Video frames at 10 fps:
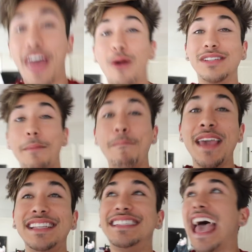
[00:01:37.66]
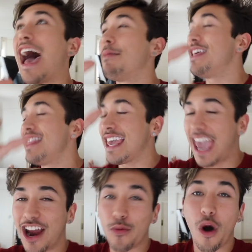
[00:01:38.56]
that was a mid-dab in the
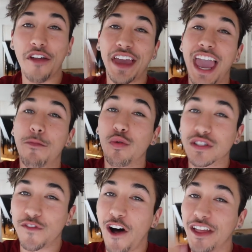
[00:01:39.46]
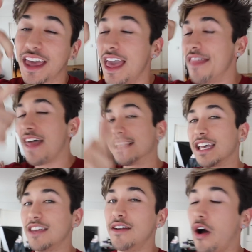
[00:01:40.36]
air while the camera was falling. That's
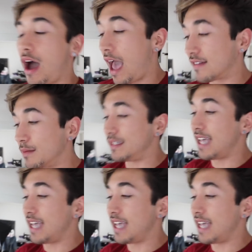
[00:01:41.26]
how you know I have some